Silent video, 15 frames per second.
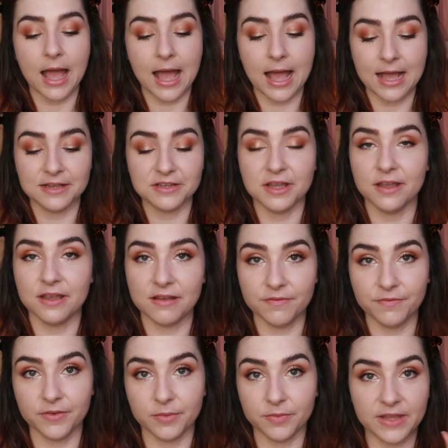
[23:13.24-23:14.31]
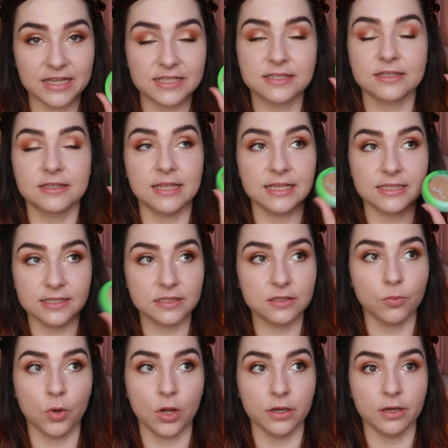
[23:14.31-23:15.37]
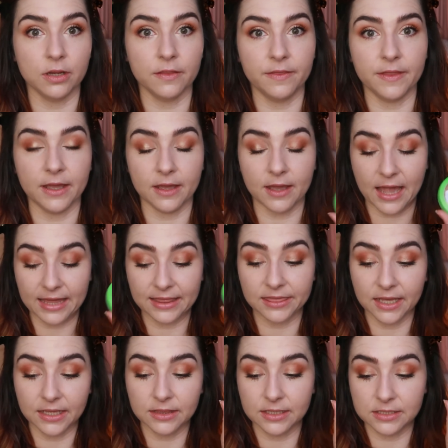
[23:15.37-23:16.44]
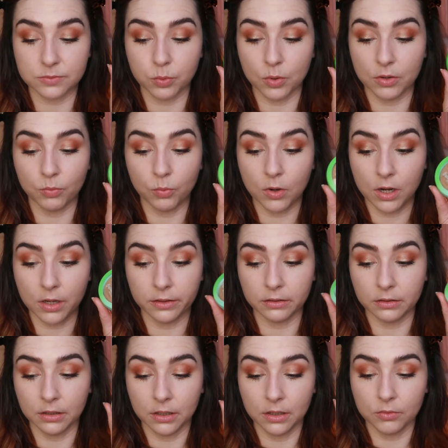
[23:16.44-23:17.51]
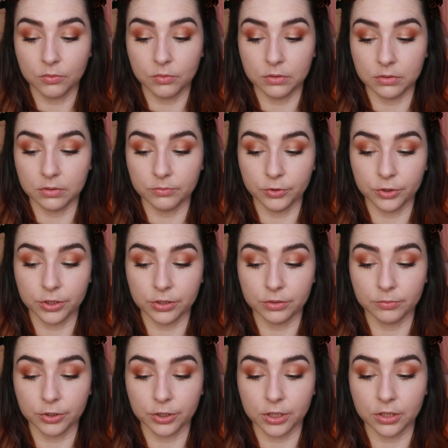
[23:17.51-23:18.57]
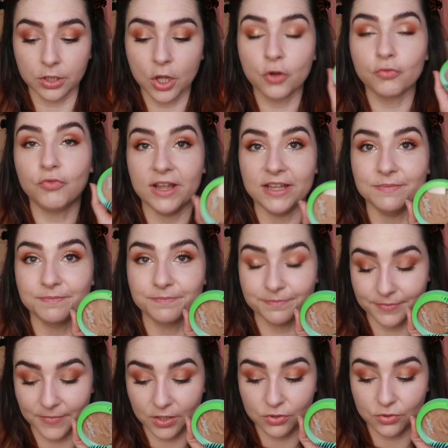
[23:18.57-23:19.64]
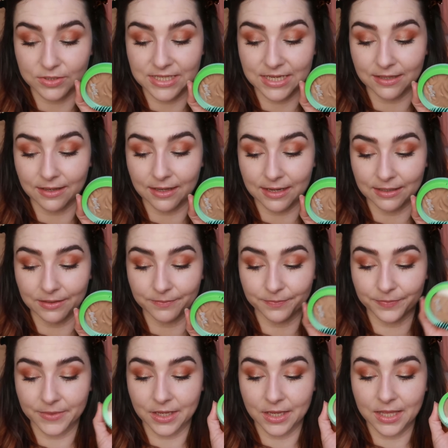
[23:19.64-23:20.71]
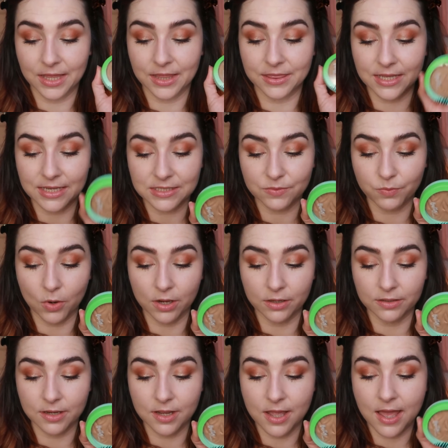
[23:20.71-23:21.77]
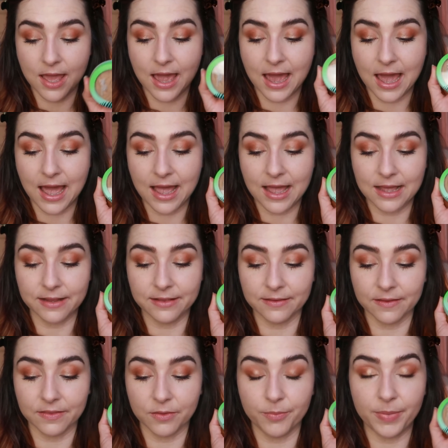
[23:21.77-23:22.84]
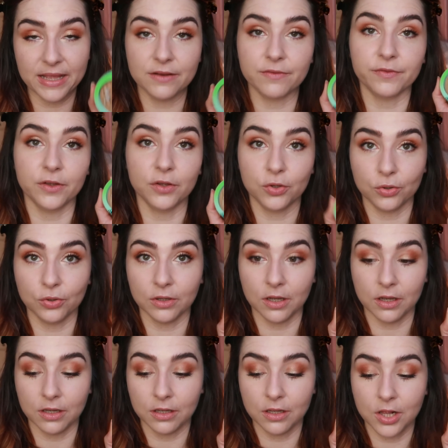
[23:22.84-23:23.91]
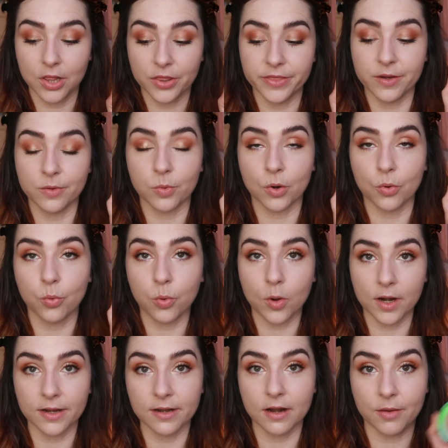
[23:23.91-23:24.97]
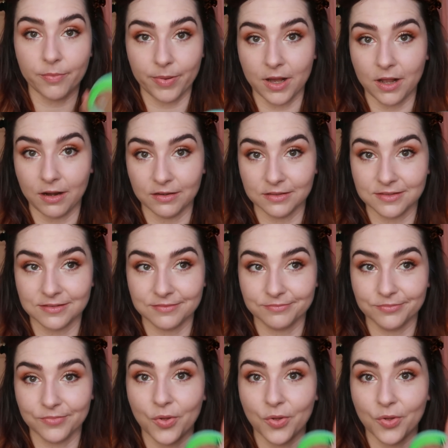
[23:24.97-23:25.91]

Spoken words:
And this is the one that I think this one won. Well, I'm looking. Right, so I tell a lie. This one and the Benefit Hoola, they were one apart.